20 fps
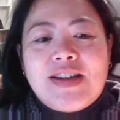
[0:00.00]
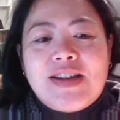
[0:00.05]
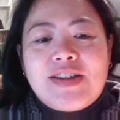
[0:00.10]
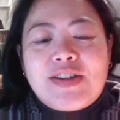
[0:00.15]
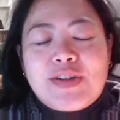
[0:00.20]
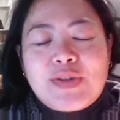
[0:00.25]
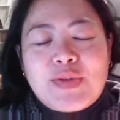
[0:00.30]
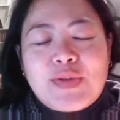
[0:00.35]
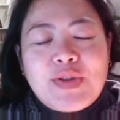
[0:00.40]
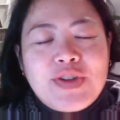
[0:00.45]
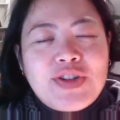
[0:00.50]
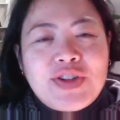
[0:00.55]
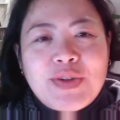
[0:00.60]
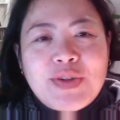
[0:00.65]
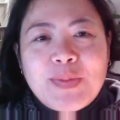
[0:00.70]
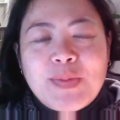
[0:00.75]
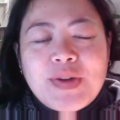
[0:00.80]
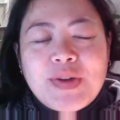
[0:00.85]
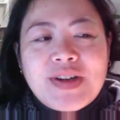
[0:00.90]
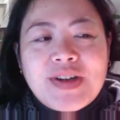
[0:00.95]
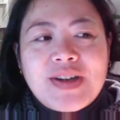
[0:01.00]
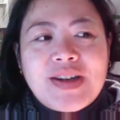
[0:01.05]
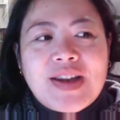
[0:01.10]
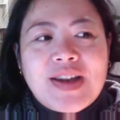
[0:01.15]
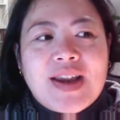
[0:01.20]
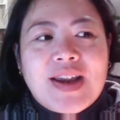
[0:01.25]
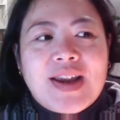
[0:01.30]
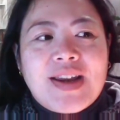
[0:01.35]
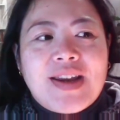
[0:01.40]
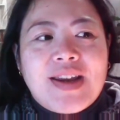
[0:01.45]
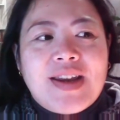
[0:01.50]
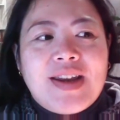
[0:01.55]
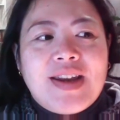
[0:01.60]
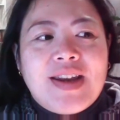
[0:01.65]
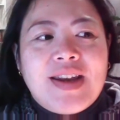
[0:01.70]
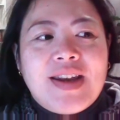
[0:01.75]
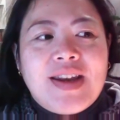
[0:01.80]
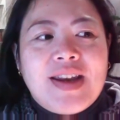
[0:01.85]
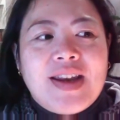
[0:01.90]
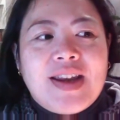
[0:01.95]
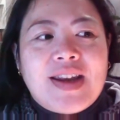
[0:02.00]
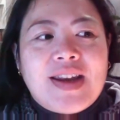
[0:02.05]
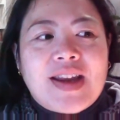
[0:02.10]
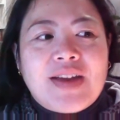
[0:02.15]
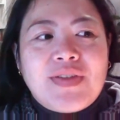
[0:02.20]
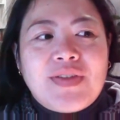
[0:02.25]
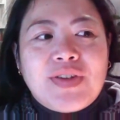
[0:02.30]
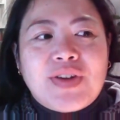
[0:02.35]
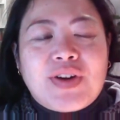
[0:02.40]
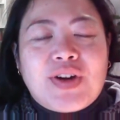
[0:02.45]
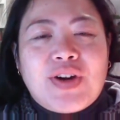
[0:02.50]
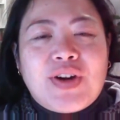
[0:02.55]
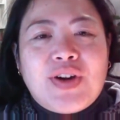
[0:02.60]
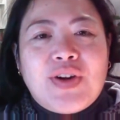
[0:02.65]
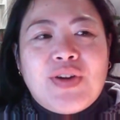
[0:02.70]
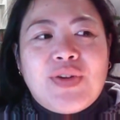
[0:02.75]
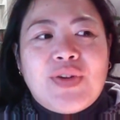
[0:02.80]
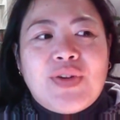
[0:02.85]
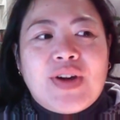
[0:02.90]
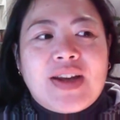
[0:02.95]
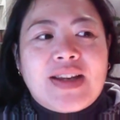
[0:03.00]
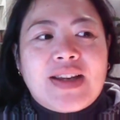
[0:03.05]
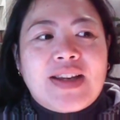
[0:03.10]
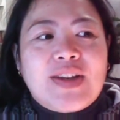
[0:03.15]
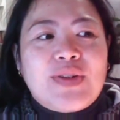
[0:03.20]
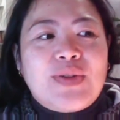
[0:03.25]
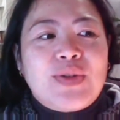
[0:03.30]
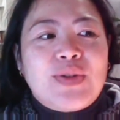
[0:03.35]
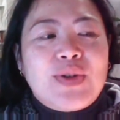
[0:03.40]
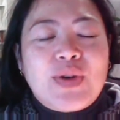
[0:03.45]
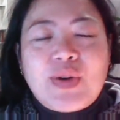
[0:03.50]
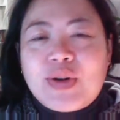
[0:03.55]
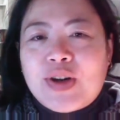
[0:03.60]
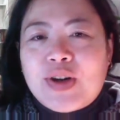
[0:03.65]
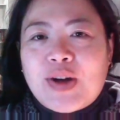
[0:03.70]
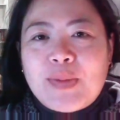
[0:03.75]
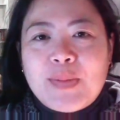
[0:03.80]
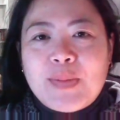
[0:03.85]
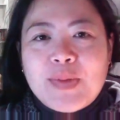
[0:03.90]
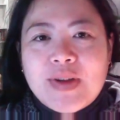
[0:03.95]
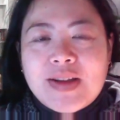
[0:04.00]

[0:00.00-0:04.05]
don't always jump in and and have a go and get all caught up